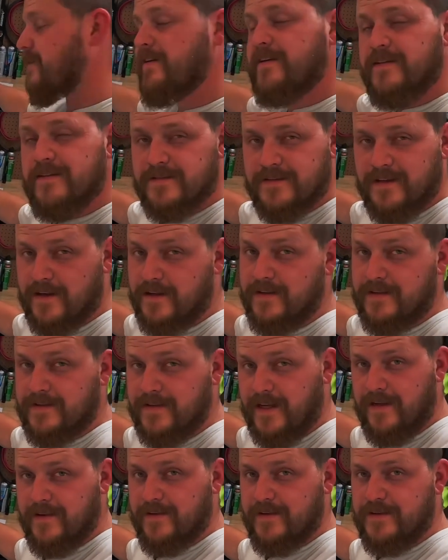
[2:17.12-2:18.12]
these on a
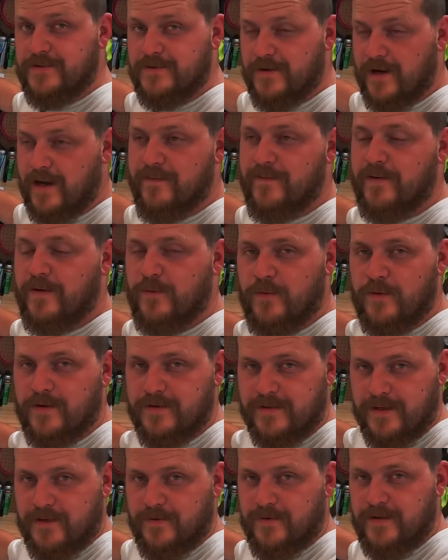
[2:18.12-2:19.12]
daily driver will
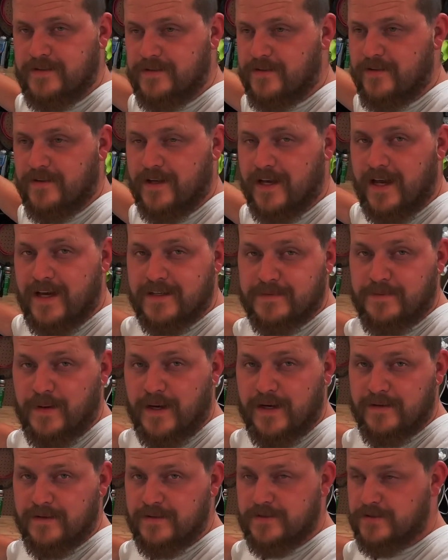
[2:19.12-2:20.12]
decrease your gas
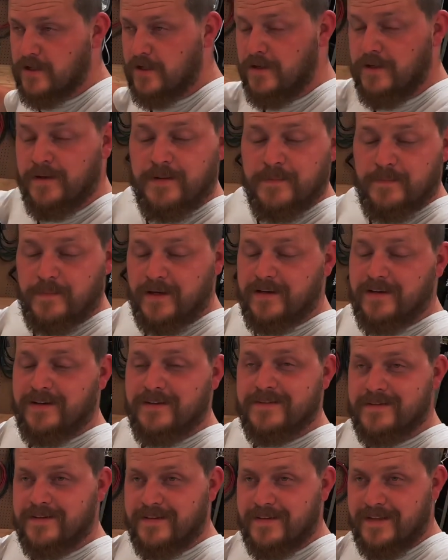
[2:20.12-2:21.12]
mileage,
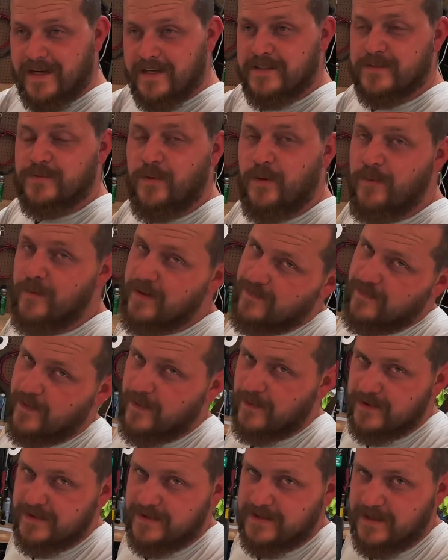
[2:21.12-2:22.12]
because that's what we
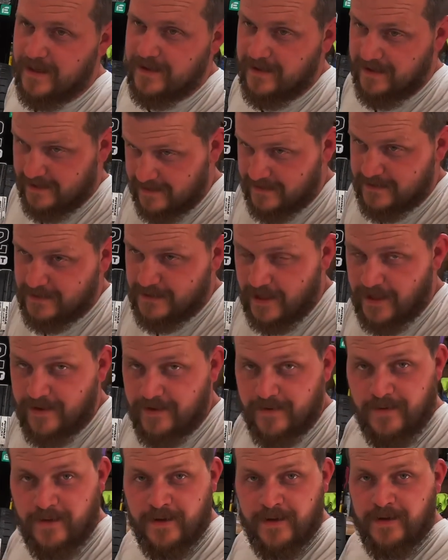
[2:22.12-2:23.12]
focus on this
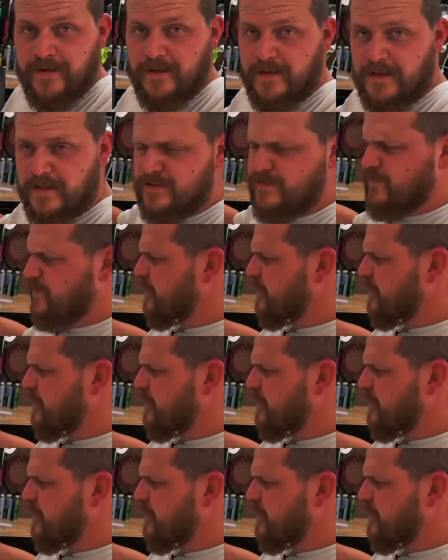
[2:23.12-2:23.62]
channel, is